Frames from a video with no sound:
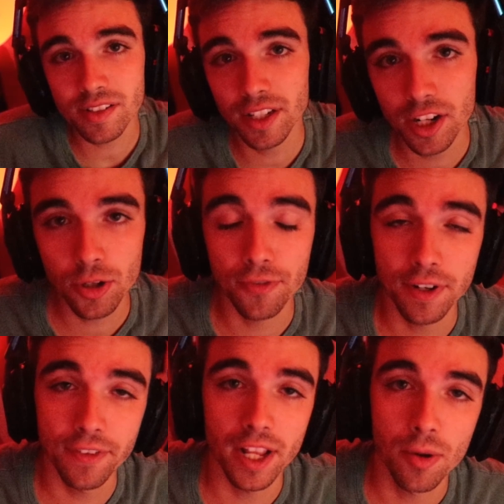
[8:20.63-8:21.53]
going to do it for the
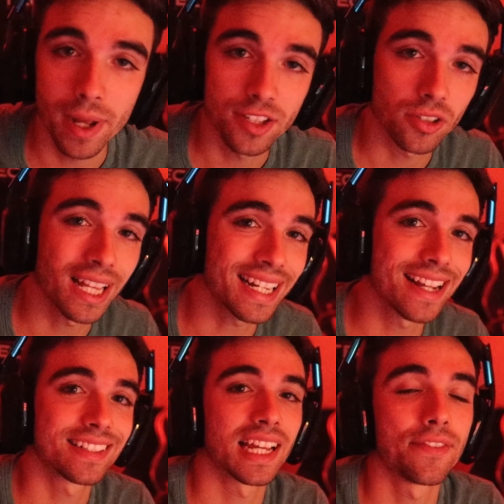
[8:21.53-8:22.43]
video, man. So like I
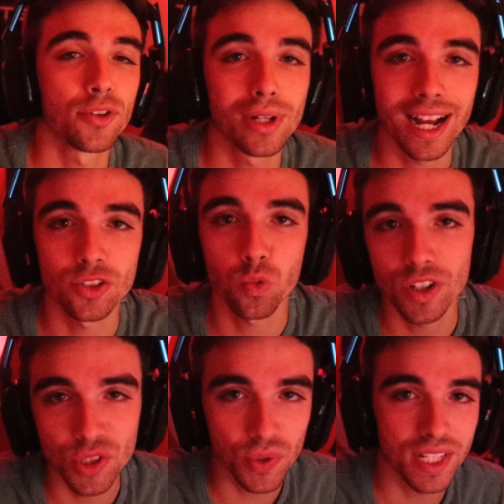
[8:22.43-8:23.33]
said, if you guys want
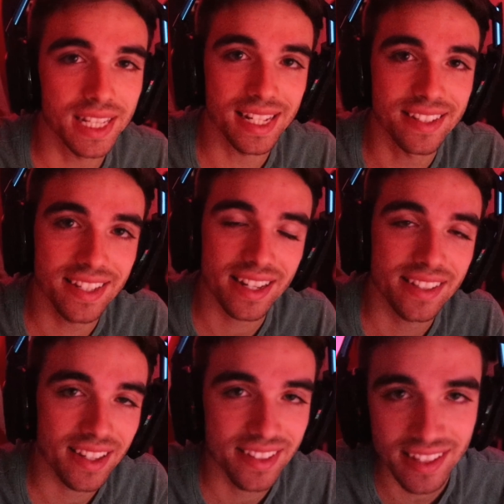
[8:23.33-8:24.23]
to see
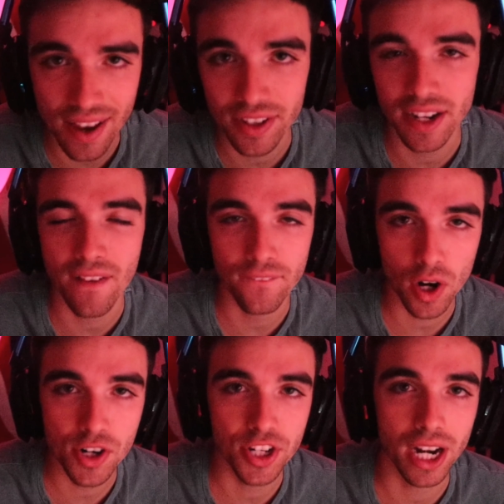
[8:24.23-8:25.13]
6-7
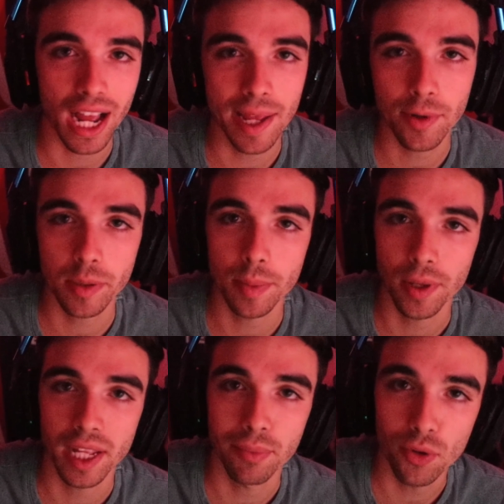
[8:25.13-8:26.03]
version, I am going to be
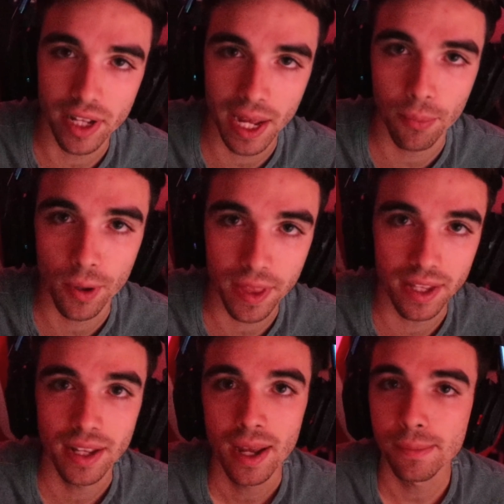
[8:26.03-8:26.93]
playing boot camp with it.
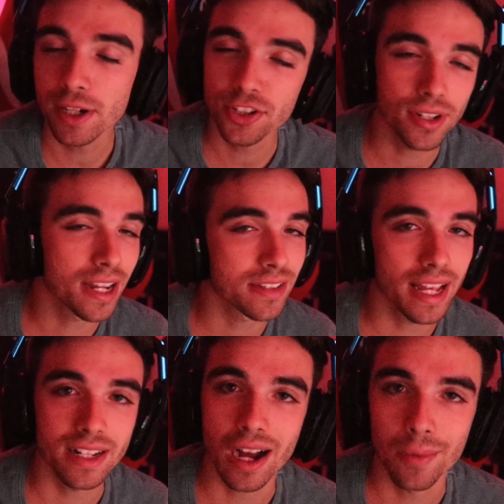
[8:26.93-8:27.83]
Make sure you guys
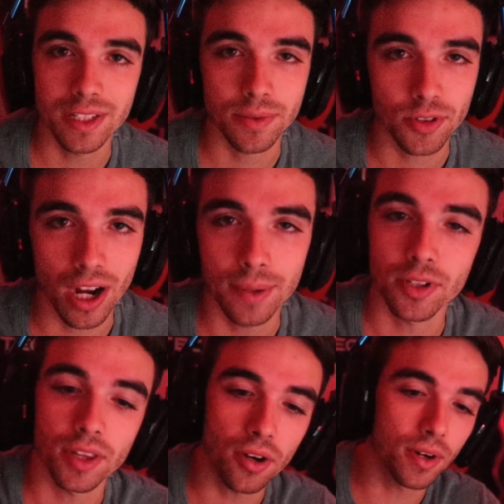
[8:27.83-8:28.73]
like, comment, subscribe, turn
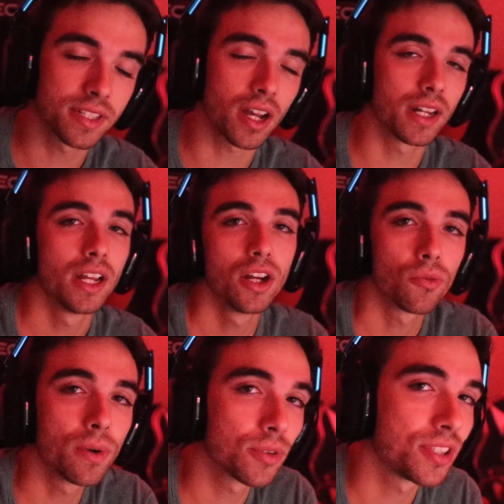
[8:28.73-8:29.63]
the noties on.
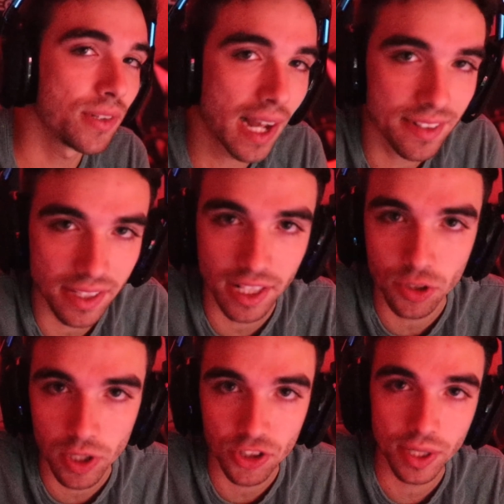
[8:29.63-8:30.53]
We will see you guys in the
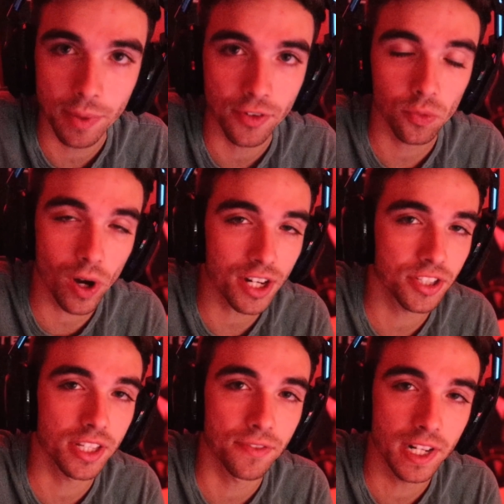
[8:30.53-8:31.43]
Twitch stream. If you're watching
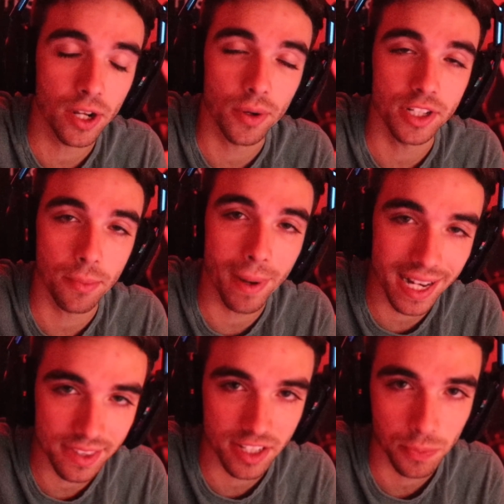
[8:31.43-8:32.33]
this video and you made
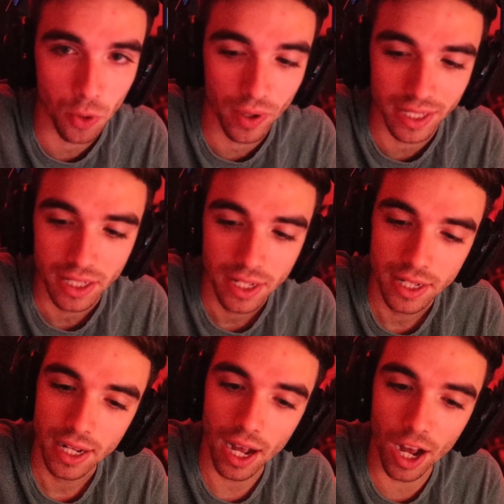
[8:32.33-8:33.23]
it this point,
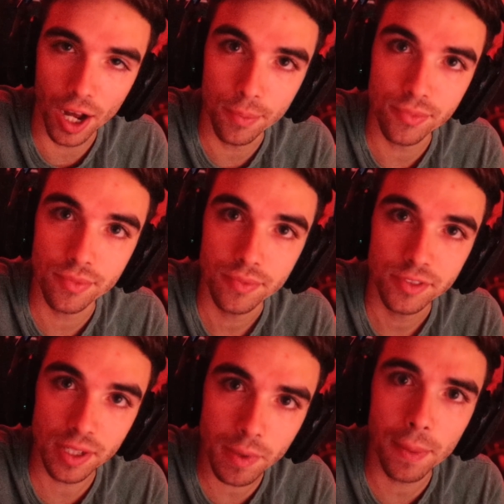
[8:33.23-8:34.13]
send
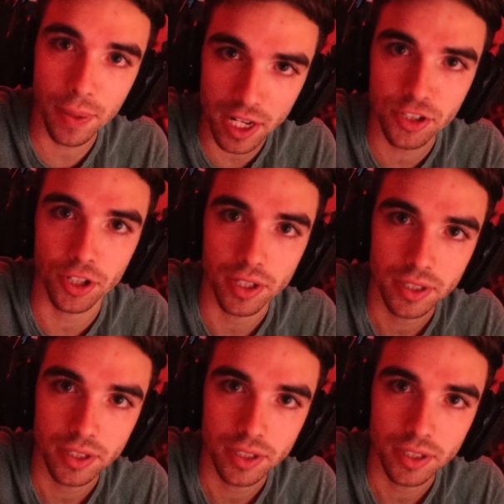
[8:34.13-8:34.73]
me a picture